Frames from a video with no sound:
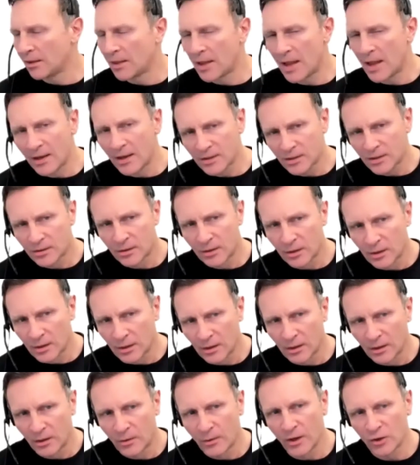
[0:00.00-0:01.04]
last
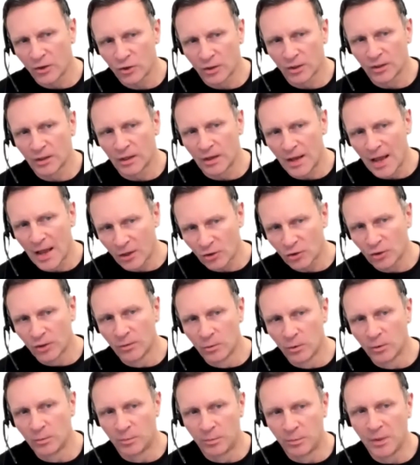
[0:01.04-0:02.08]
question actually
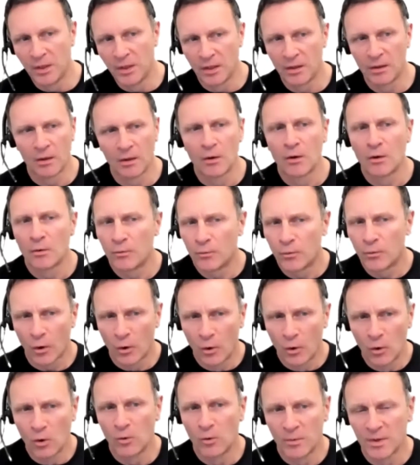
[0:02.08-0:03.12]
would be, for
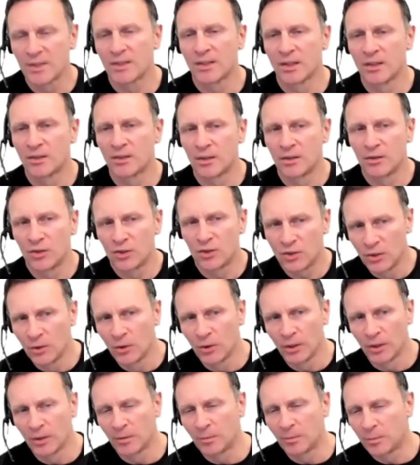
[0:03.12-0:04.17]
whom is it
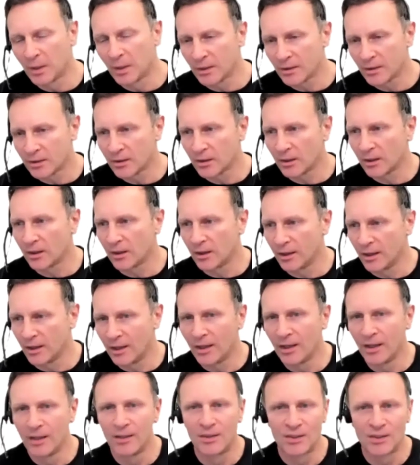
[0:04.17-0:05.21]
suited? But
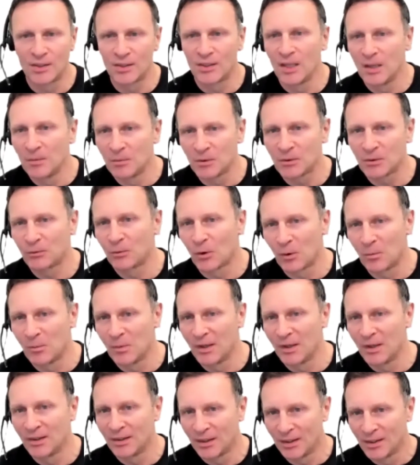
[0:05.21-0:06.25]
it seems for
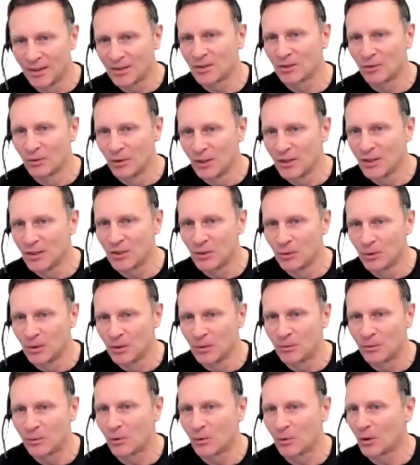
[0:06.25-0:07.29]
me it's really
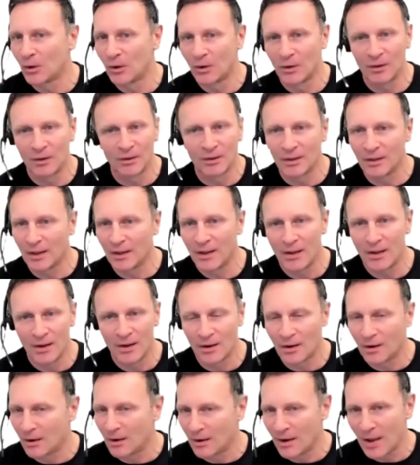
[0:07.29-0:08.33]
suited for
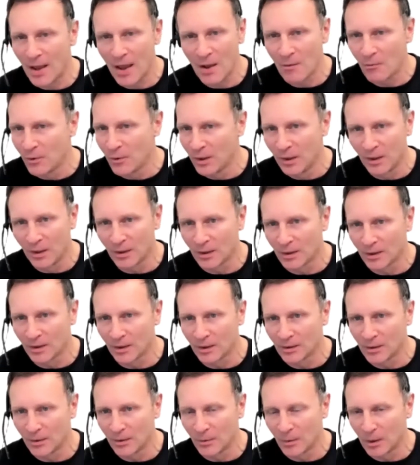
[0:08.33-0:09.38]
every
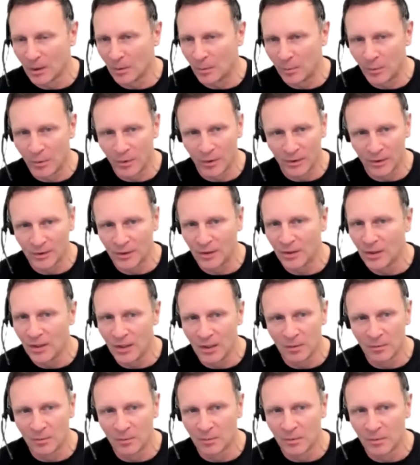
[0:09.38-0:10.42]
developer
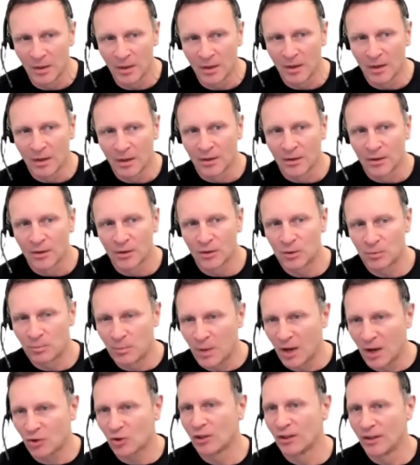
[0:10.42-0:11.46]
team,
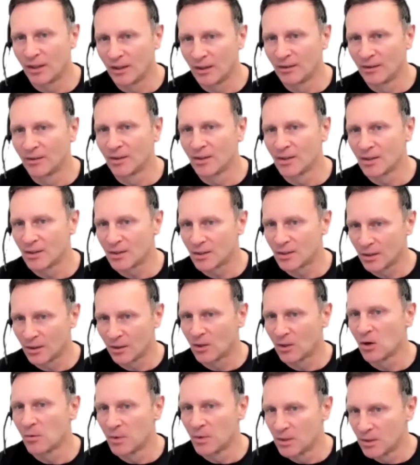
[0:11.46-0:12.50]
especially in this
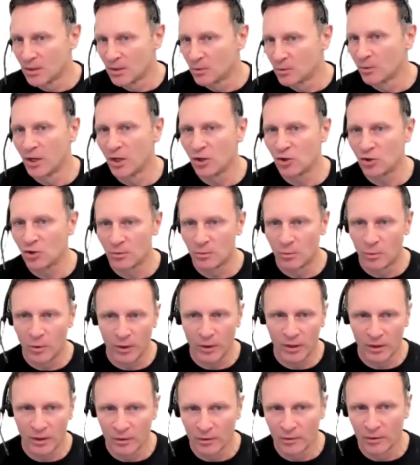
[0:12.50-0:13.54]
COVID situation,
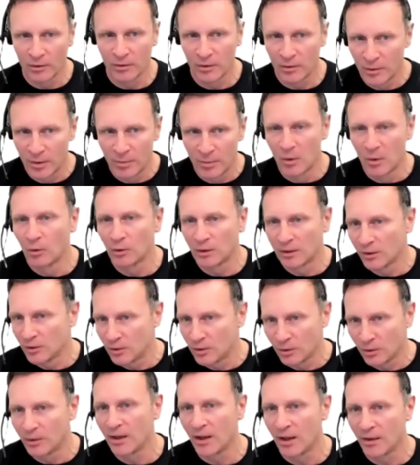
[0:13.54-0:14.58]
working remotely
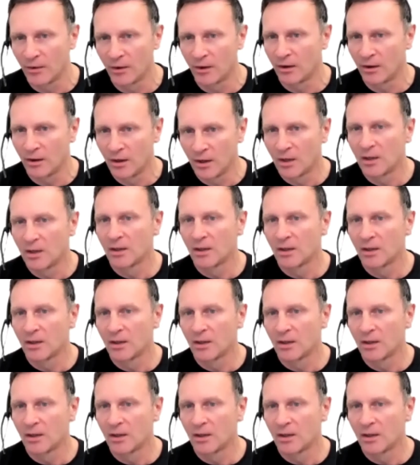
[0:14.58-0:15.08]
together,